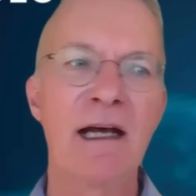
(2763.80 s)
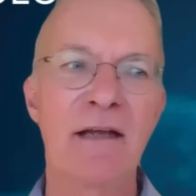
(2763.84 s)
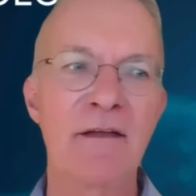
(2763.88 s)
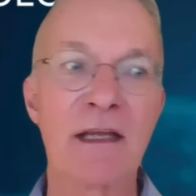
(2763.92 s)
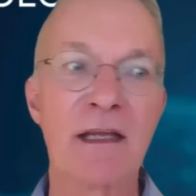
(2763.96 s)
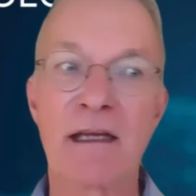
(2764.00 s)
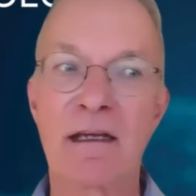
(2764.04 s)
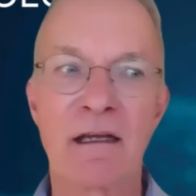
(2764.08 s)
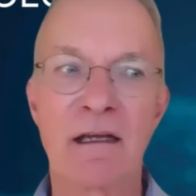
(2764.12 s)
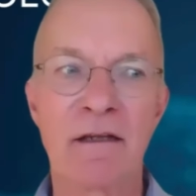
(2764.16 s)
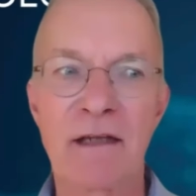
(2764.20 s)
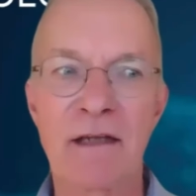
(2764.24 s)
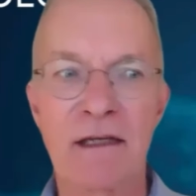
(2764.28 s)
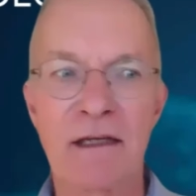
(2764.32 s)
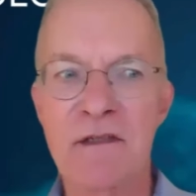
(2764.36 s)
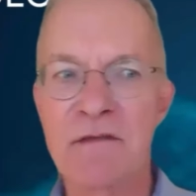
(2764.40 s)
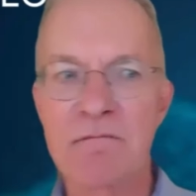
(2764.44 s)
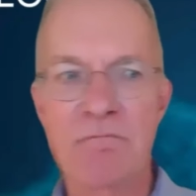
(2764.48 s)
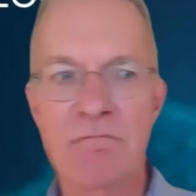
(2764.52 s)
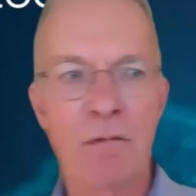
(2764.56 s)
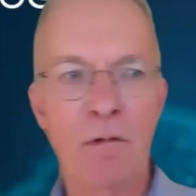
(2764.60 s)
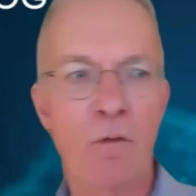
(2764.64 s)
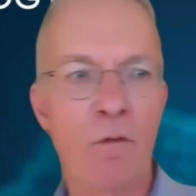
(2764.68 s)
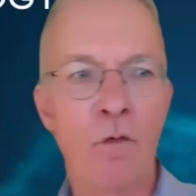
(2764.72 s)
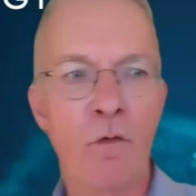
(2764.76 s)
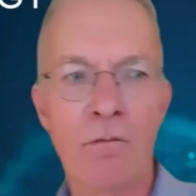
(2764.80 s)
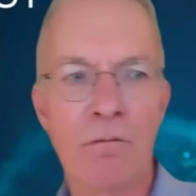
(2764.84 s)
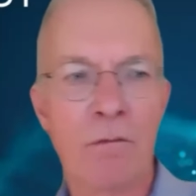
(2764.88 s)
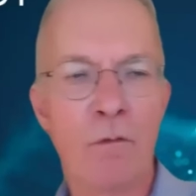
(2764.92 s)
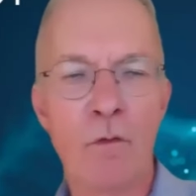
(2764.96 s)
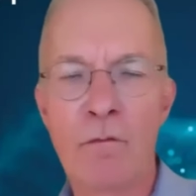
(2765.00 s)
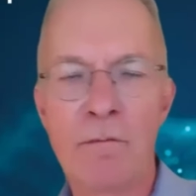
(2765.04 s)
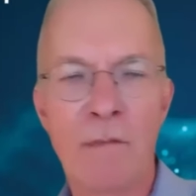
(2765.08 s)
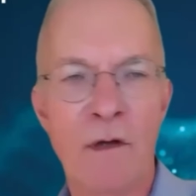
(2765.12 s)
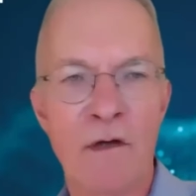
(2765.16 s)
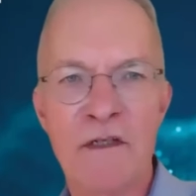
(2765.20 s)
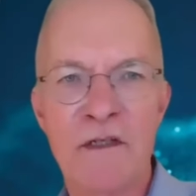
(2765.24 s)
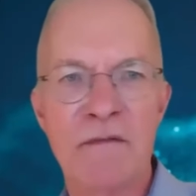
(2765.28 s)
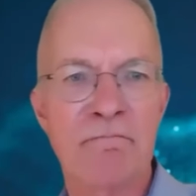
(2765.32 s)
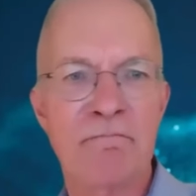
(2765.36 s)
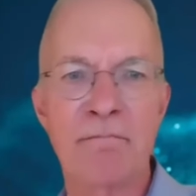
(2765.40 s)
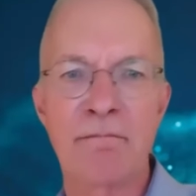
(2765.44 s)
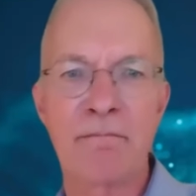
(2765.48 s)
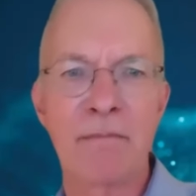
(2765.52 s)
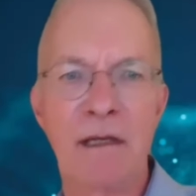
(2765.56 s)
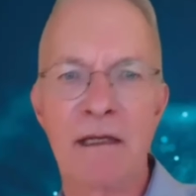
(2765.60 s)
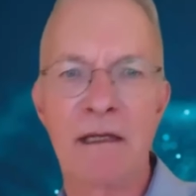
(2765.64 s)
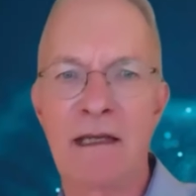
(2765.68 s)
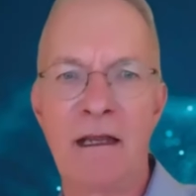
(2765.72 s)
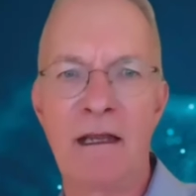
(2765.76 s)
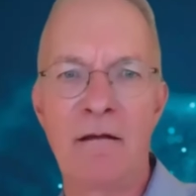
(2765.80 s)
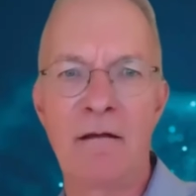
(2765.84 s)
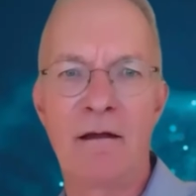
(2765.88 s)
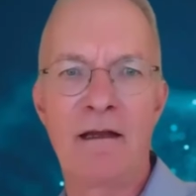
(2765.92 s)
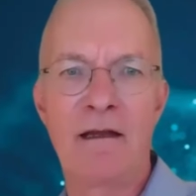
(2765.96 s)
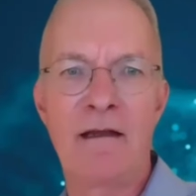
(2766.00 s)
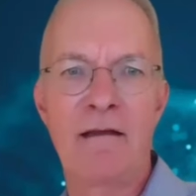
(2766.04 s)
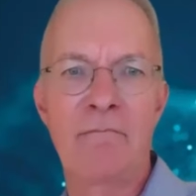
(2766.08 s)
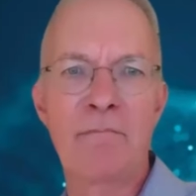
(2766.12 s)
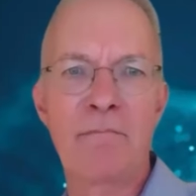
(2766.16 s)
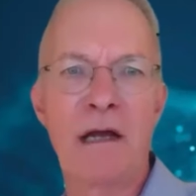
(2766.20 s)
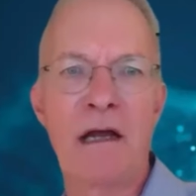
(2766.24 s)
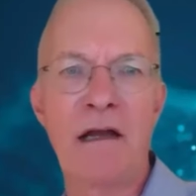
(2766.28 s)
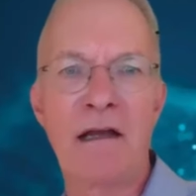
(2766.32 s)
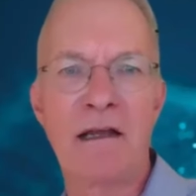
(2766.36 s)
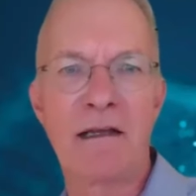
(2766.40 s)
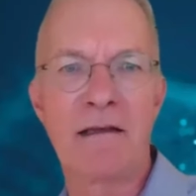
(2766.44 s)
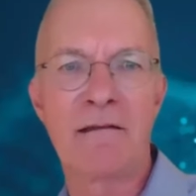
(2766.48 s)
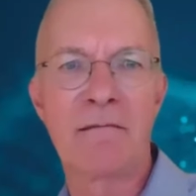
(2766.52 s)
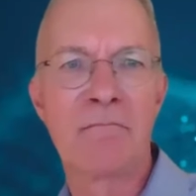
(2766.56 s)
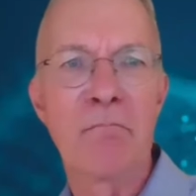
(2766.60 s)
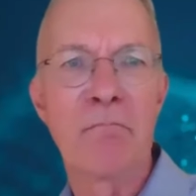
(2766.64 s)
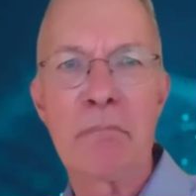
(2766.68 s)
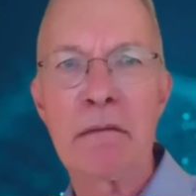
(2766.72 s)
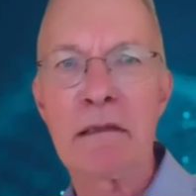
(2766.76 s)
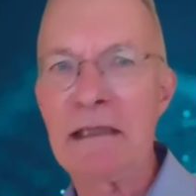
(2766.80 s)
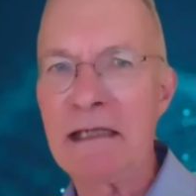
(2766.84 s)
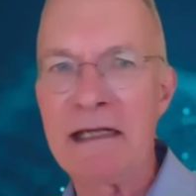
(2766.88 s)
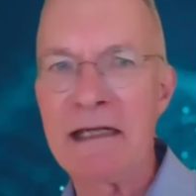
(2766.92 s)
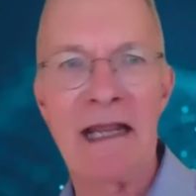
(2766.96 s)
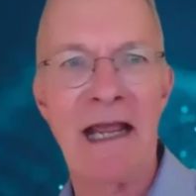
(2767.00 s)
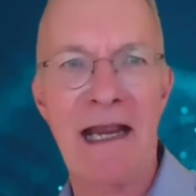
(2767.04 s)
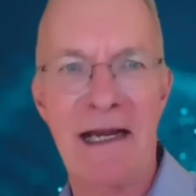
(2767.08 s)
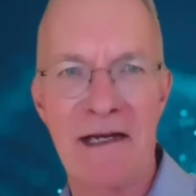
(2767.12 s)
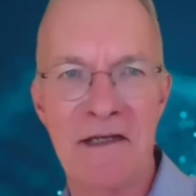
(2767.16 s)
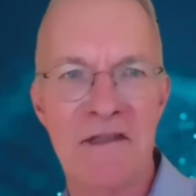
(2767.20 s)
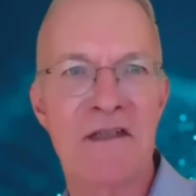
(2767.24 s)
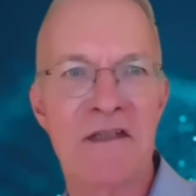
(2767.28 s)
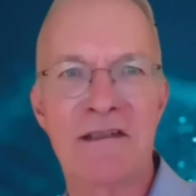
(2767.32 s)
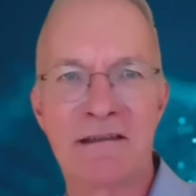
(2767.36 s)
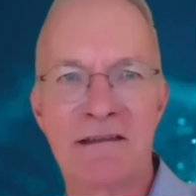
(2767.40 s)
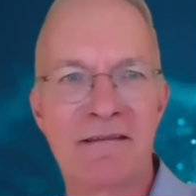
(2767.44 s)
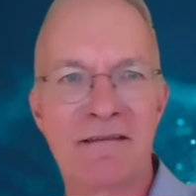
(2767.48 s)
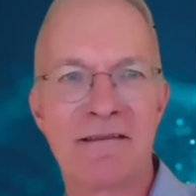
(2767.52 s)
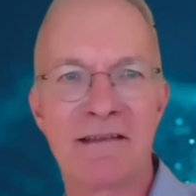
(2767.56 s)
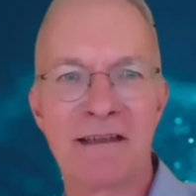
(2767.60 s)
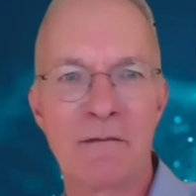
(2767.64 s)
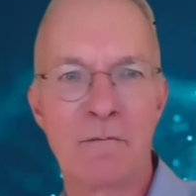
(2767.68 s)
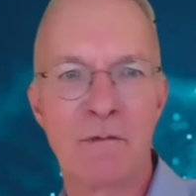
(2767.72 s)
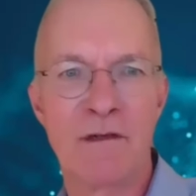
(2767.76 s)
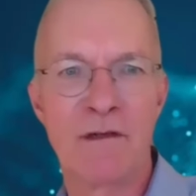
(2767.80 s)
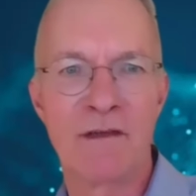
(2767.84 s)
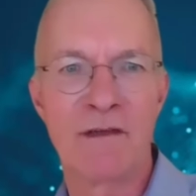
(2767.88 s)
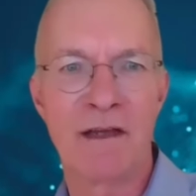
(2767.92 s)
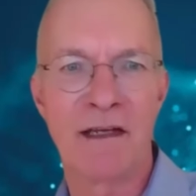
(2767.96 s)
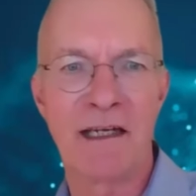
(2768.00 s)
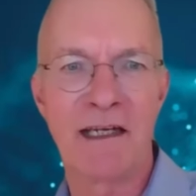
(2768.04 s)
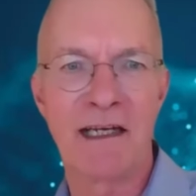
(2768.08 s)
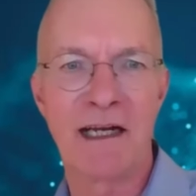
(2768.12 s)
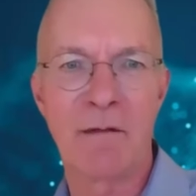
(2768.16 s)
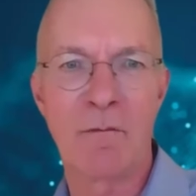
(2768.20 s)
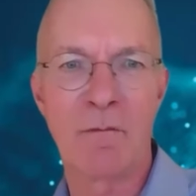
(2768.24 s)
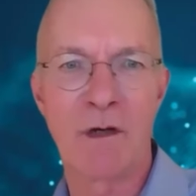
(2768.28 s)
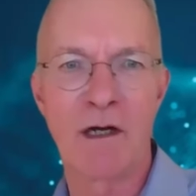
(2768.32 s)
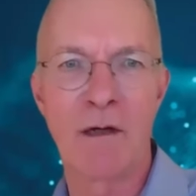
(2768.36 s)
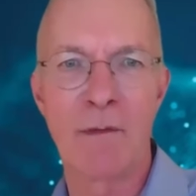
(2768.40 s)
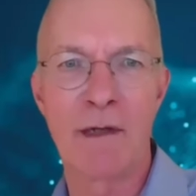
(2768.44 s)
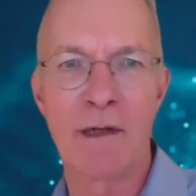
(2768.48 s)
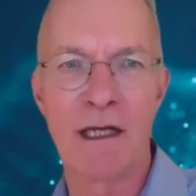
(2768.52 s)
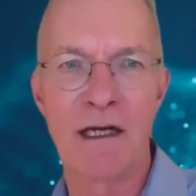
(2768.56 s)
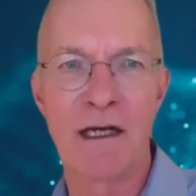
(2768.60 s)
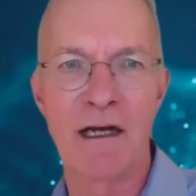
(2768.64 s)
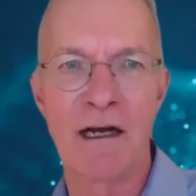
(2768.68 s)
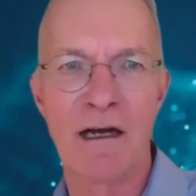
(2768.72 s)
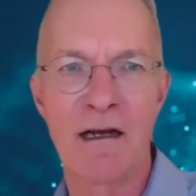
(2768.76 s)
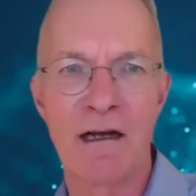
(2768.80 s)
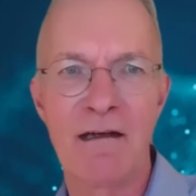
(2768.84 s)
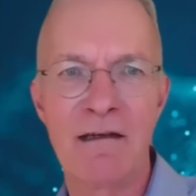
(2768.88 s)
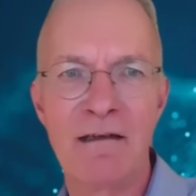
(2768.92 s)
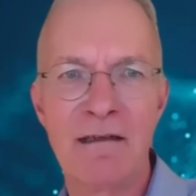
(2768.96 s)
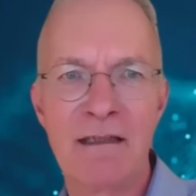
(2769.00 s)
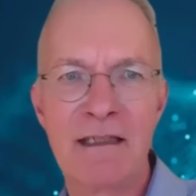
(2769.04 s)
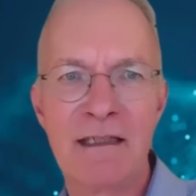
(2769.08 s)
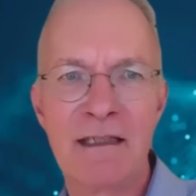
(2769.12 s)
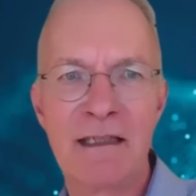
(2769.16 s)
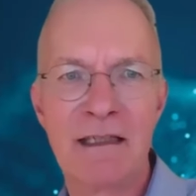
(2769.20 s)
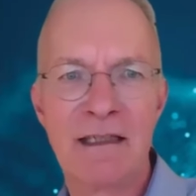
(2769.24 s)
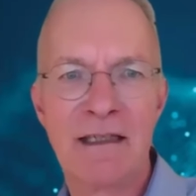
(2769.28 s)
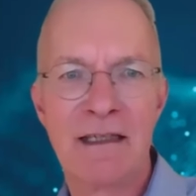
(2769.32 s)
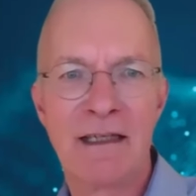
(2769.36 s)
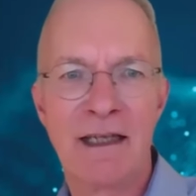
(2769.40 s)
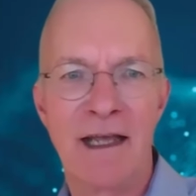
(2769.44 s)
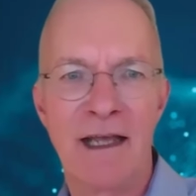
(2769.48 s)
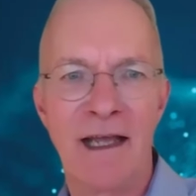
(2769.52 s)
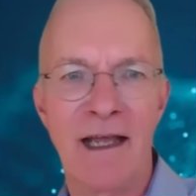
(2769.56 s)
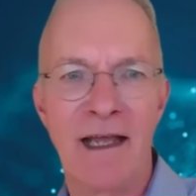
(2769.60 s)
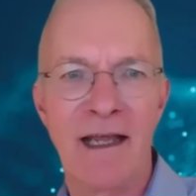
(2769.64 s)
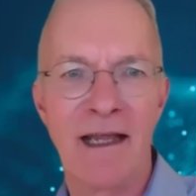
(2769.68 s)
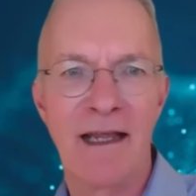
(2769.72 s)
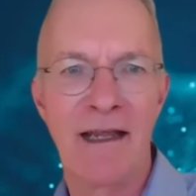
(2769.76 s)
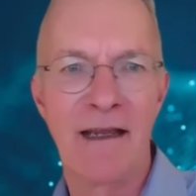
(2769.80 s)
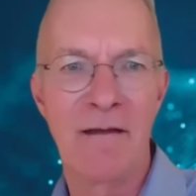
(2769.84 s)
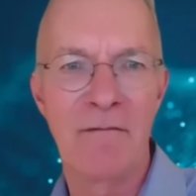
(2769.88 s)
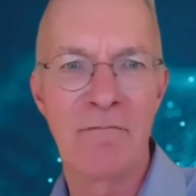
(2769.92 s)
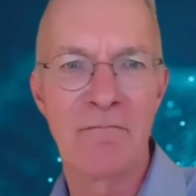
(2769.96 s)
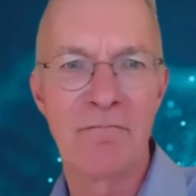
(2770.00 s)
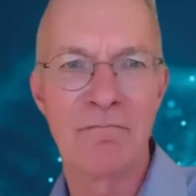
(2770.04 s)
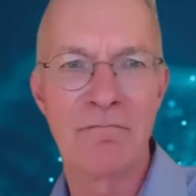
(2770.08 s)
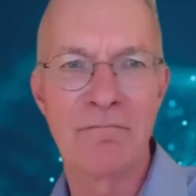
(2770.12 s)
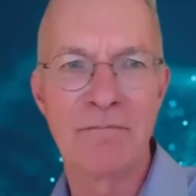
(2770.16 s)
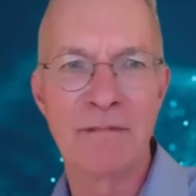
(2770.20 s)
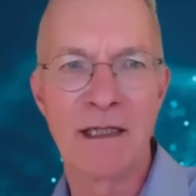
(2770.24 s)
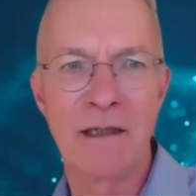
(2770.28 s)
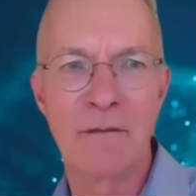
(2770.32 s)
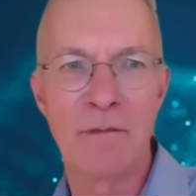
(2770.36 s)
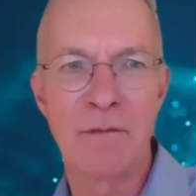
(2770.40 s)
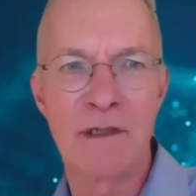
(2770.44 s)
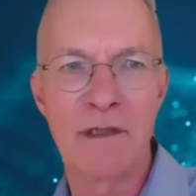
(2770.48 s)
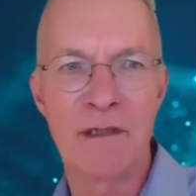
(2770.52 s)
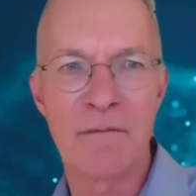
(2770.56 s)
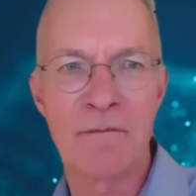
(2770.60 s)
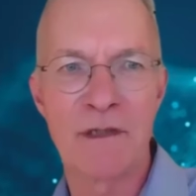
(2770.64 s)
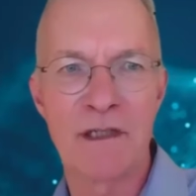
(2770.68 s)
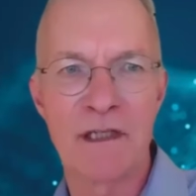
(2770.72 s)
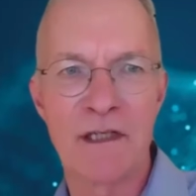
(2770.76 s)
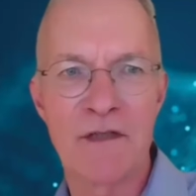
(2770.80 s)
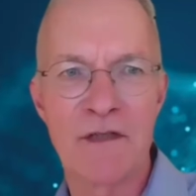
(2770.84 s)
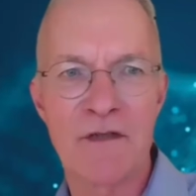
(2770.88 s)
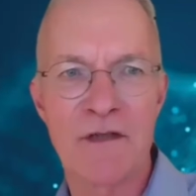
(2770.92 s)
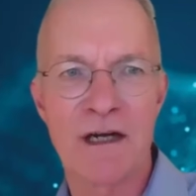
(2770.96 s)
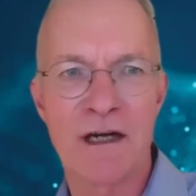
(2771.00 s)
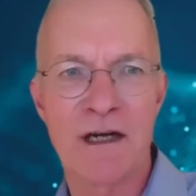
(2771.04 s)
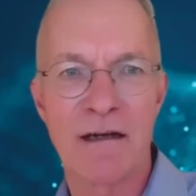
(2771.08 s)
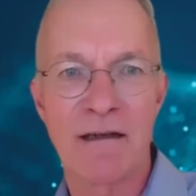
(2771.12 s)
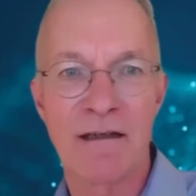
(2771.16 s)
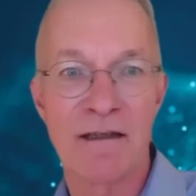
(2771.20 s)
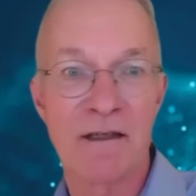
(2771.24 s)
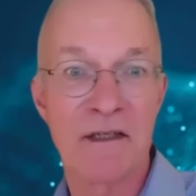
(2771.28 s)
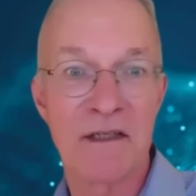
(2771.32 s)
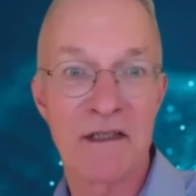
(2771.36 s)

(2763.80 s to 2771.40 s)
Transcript: I think it's almost by complete accident that we've ended up where we are with this drug.